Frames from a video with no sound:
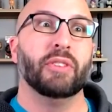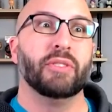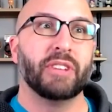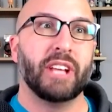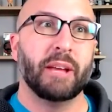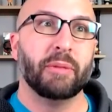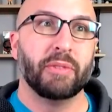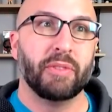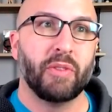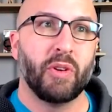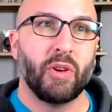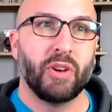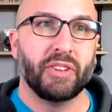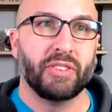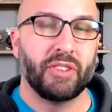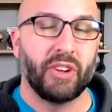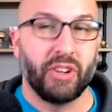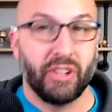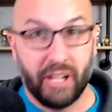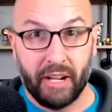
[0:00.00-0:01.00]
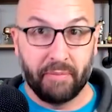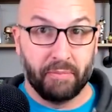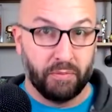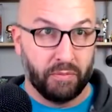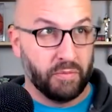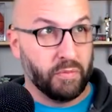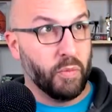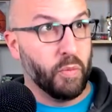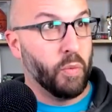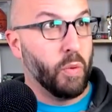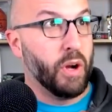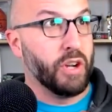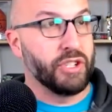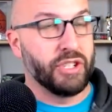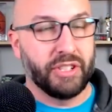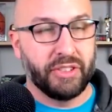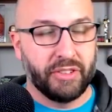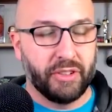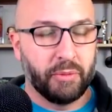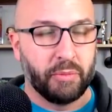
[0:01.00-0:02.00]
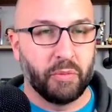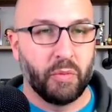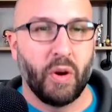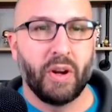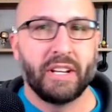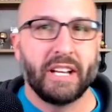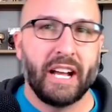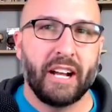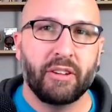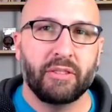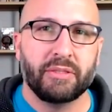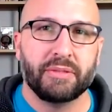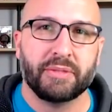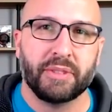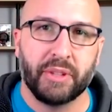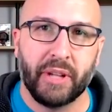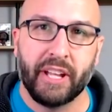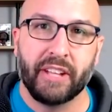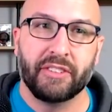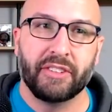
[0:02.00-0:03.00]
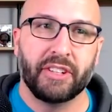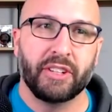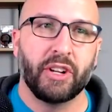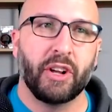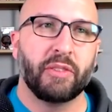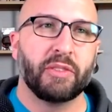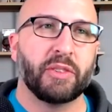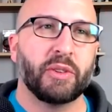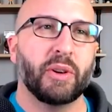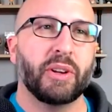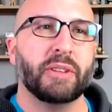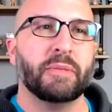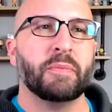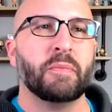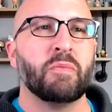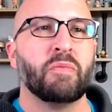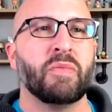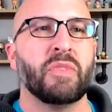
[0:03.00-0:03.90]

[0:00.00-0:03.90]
Those games have already started. I'm watching some right now. You can't see it off screen.